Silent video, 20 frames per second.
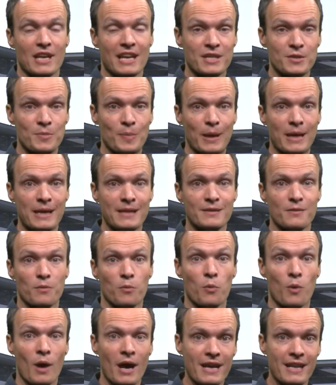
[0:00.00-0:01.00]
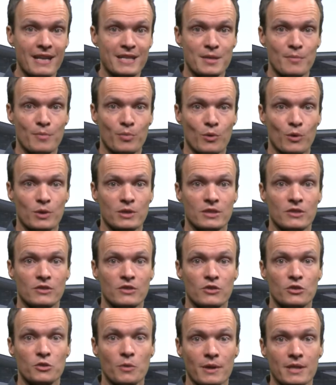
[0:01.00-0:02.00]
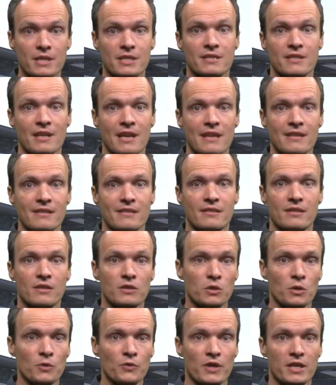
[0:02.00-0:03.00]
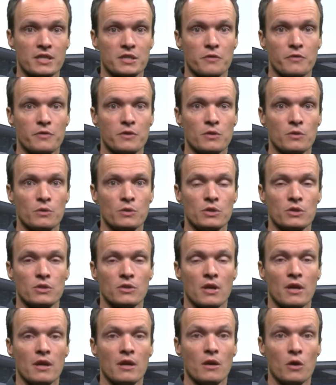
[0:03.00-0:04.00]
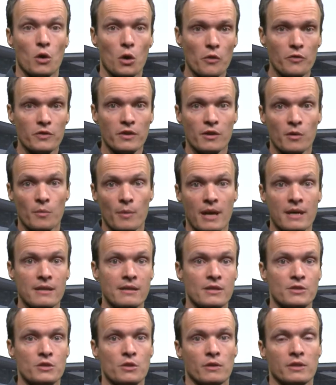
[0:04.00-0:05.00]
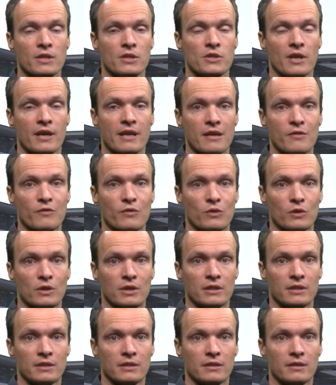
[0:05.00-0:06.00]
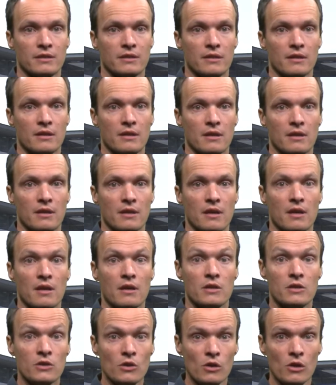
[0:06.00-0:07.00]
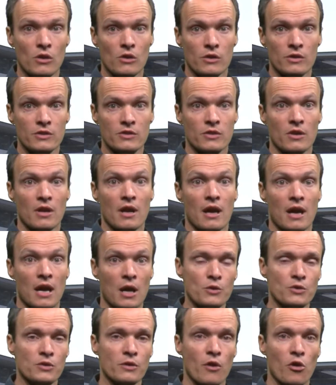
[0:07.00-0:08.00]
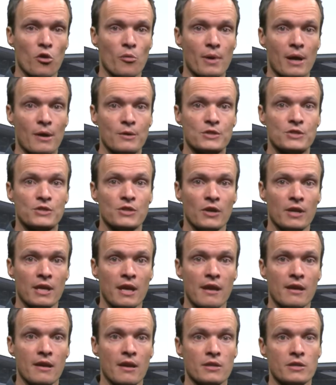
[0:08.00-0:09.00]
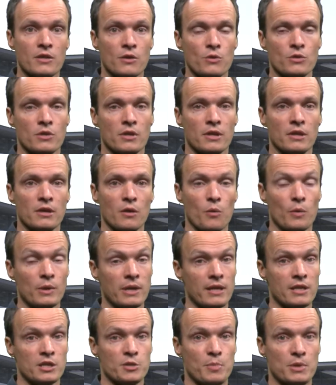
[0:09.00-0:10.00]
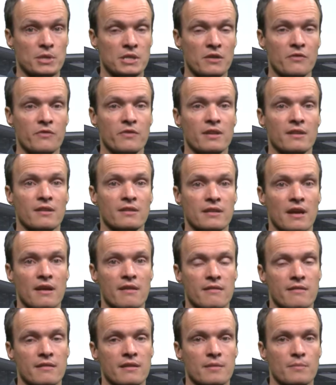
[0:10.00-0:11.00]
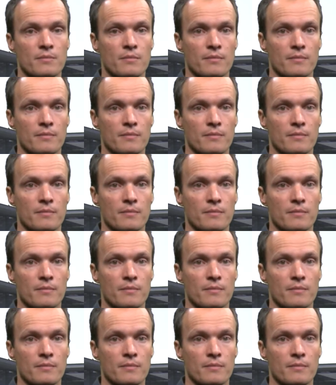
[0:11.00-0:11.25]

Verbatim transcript: explained why it is important to understand the context of use of the domain that you are designing for. You learned how to go about studying a user within a specific design theme.